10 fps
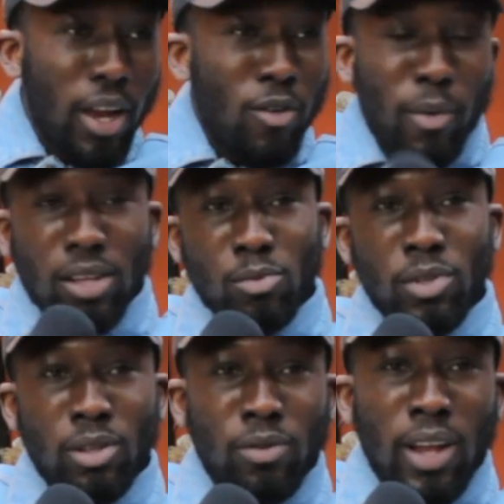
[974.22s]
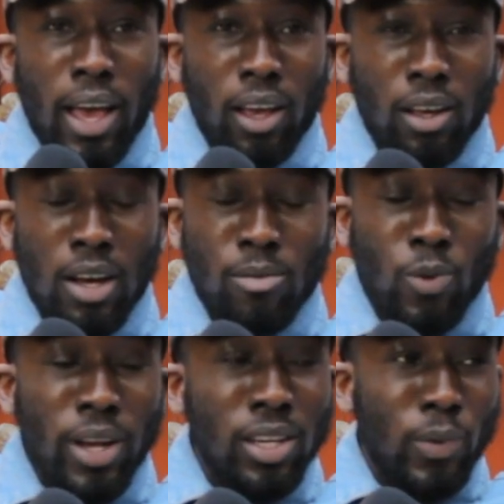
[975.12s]
It reminds me of like
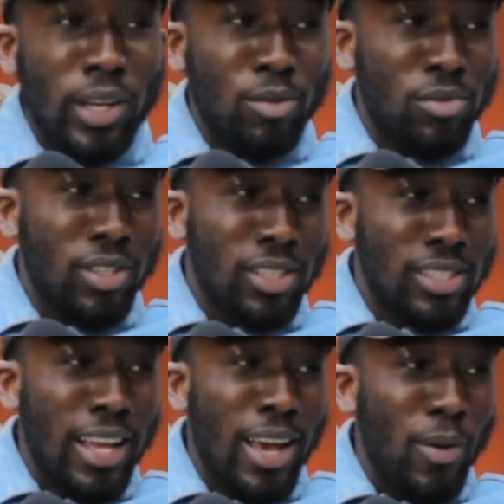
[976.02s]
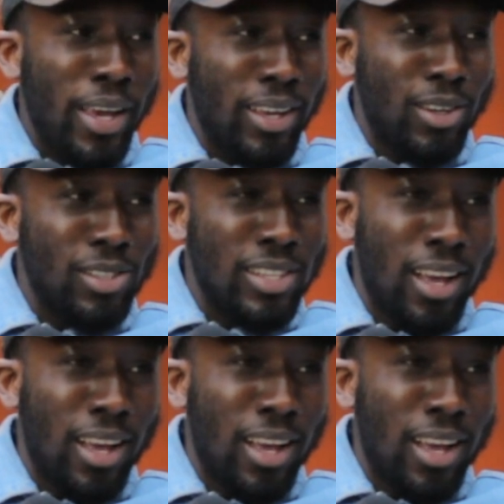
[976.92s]
um, Wendy Williams in a sly way, because yeah.